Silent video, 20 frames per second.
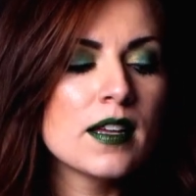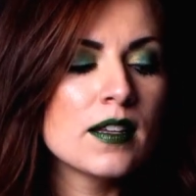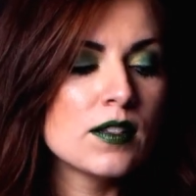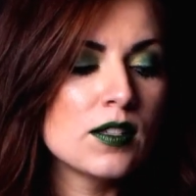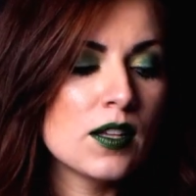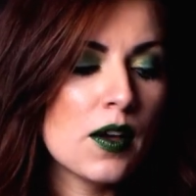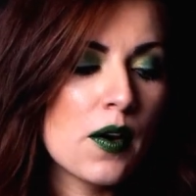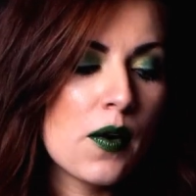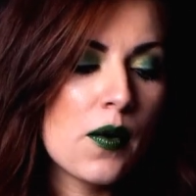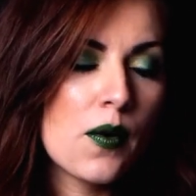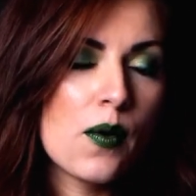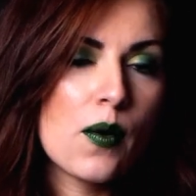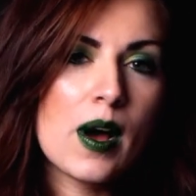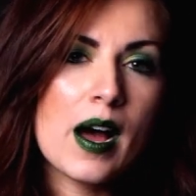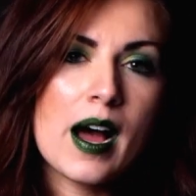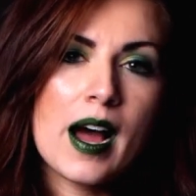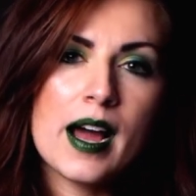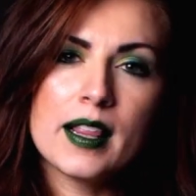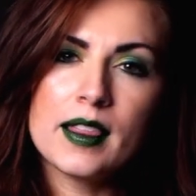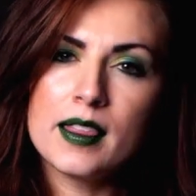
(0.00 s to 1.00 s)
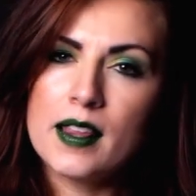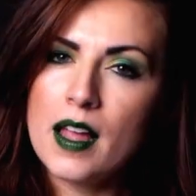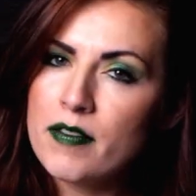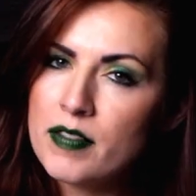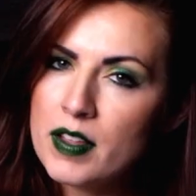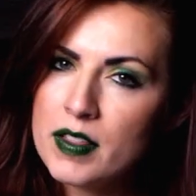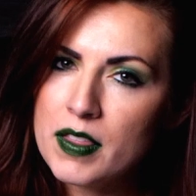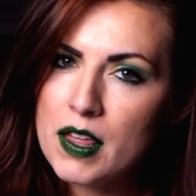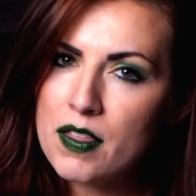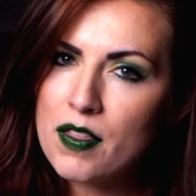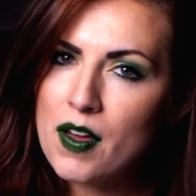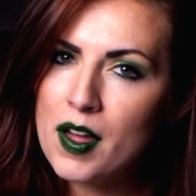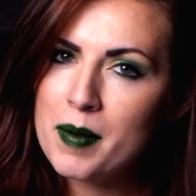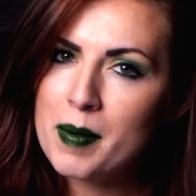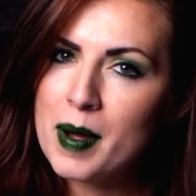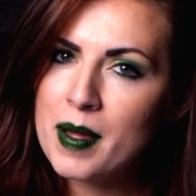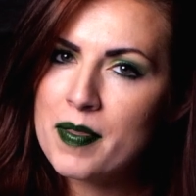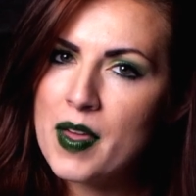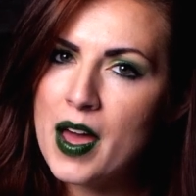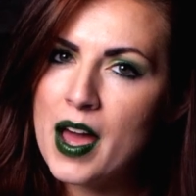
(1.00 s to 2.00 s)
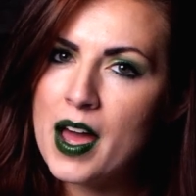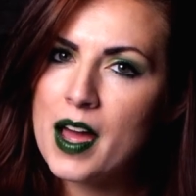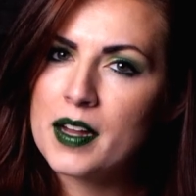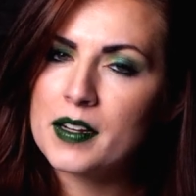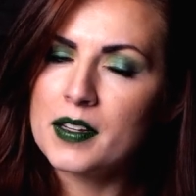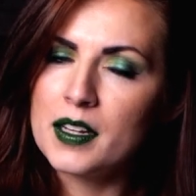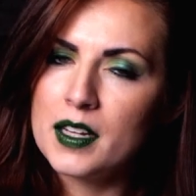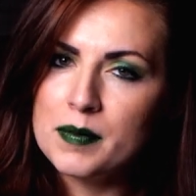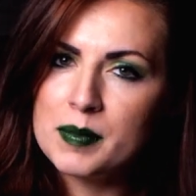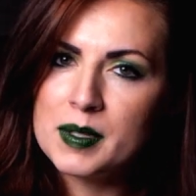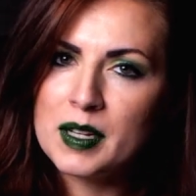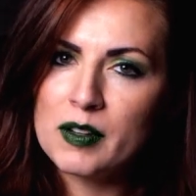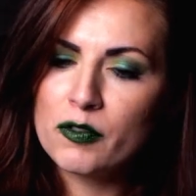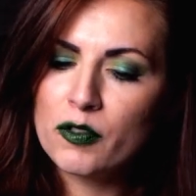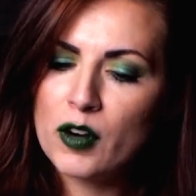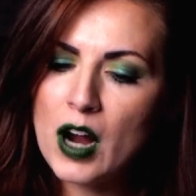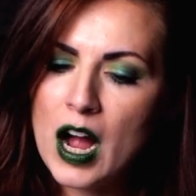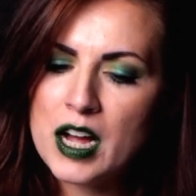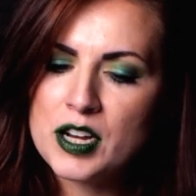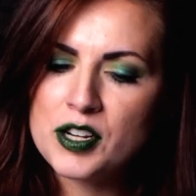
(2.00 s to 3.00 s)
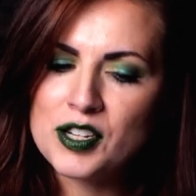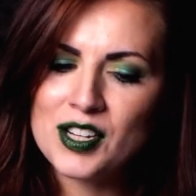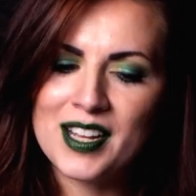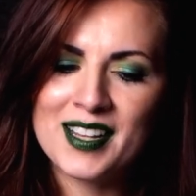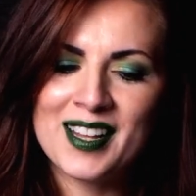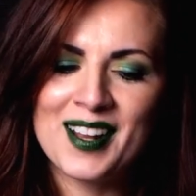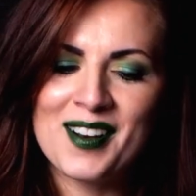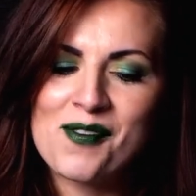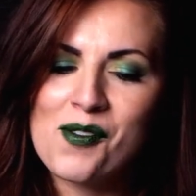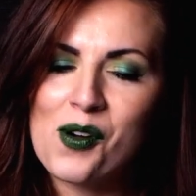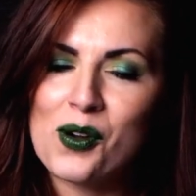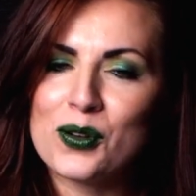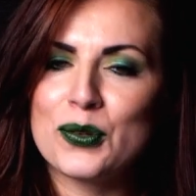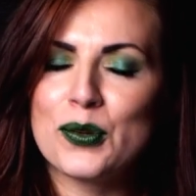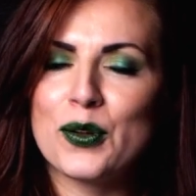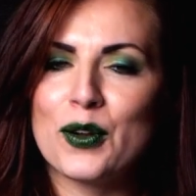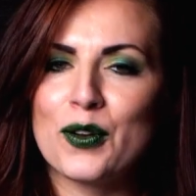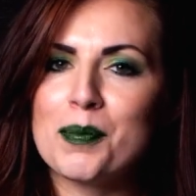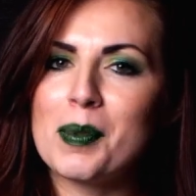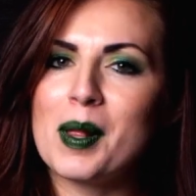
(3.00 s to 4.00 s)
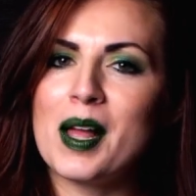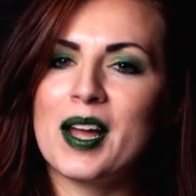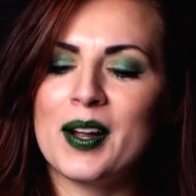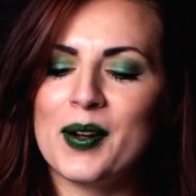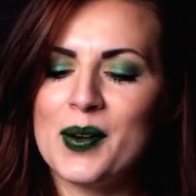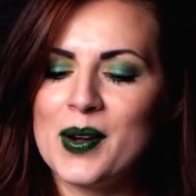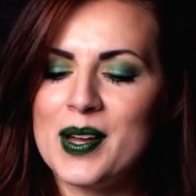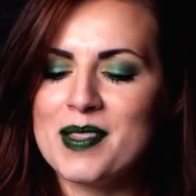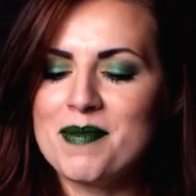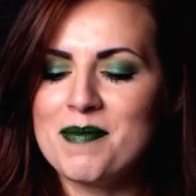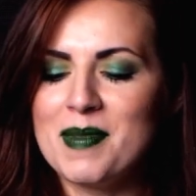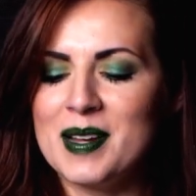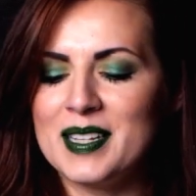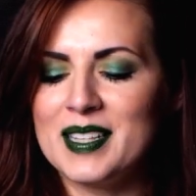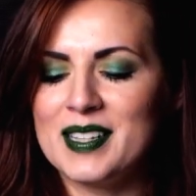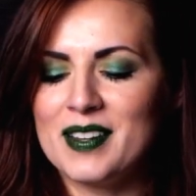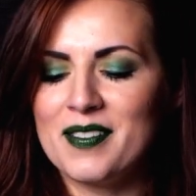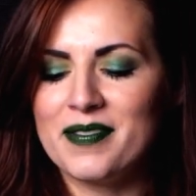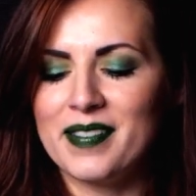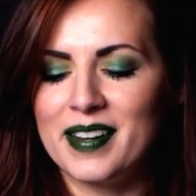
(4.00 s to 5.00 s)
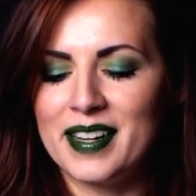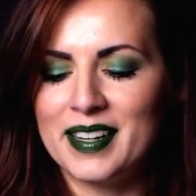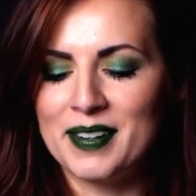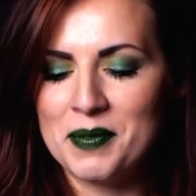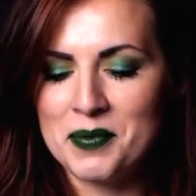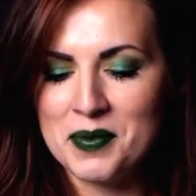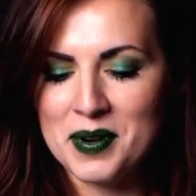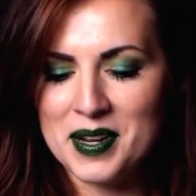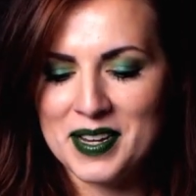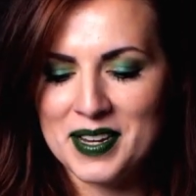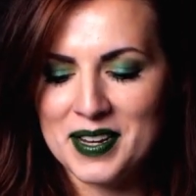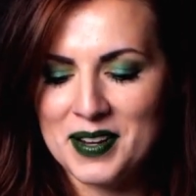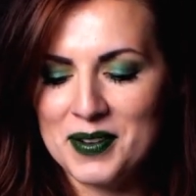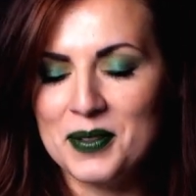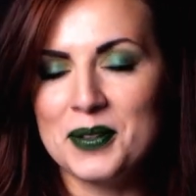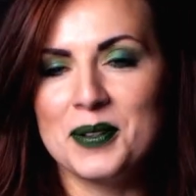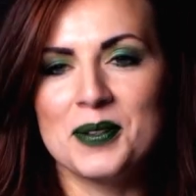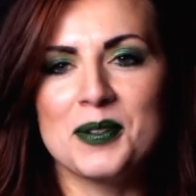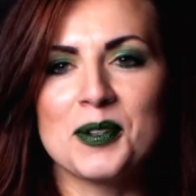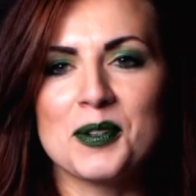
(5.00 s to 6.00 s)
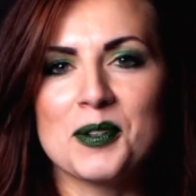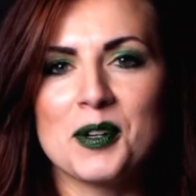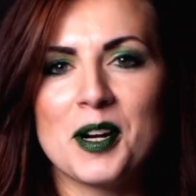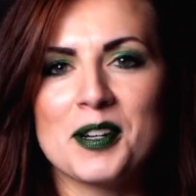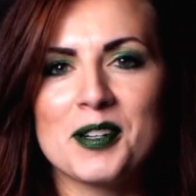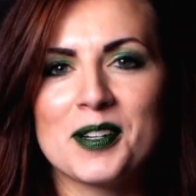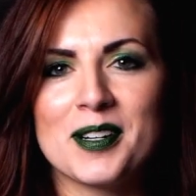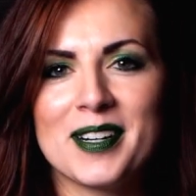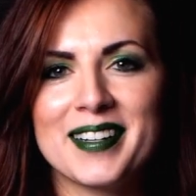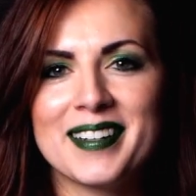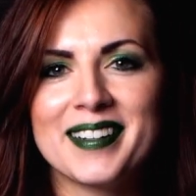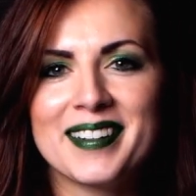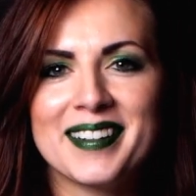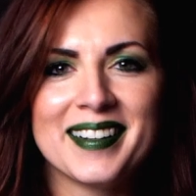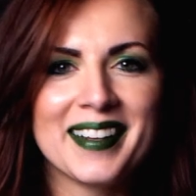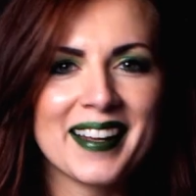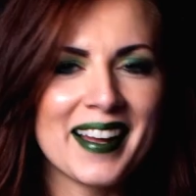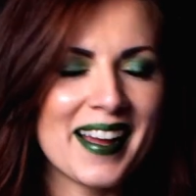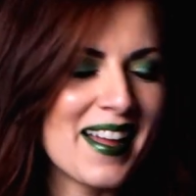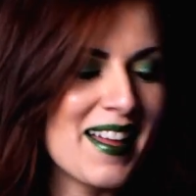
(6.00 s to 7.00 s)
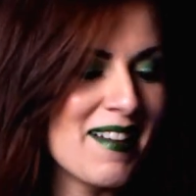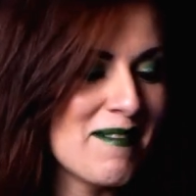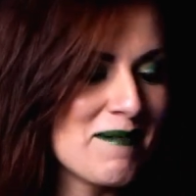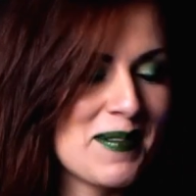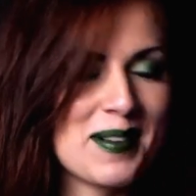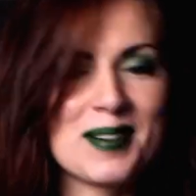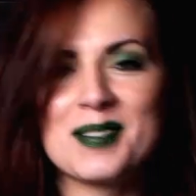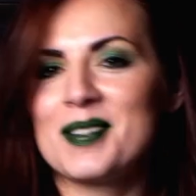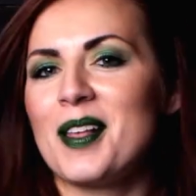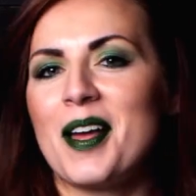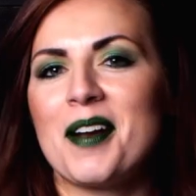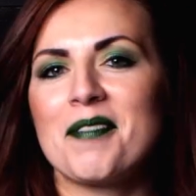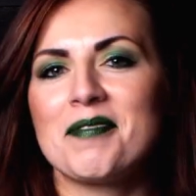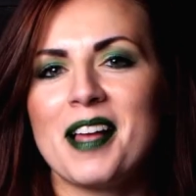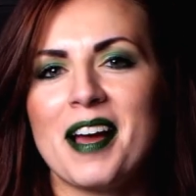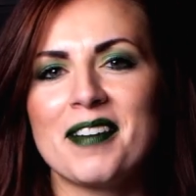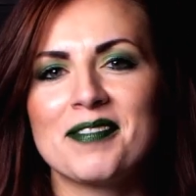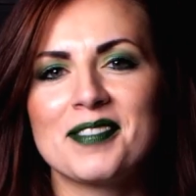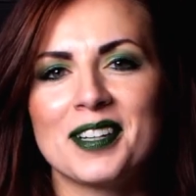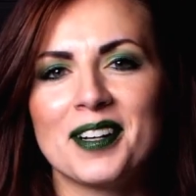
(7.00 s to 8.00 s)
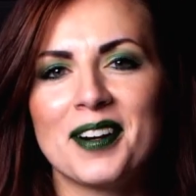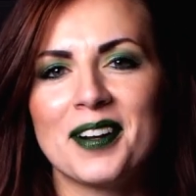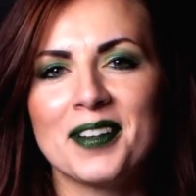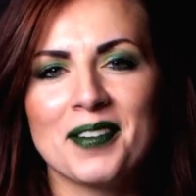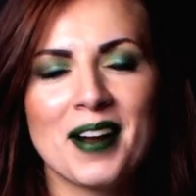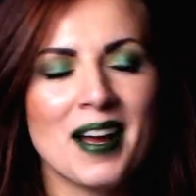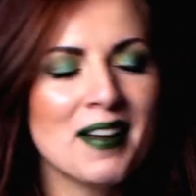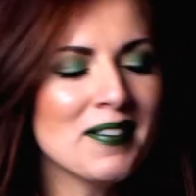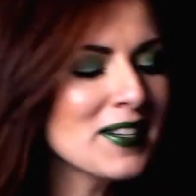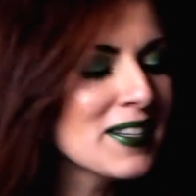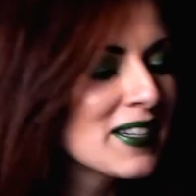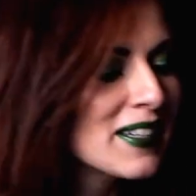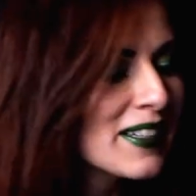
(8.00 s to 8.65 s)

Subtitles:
So I love that they thought about that, keeps it fresh, and then of course who you're playing with makes it fun when you lose your treasure. There's a lot of laughter all around.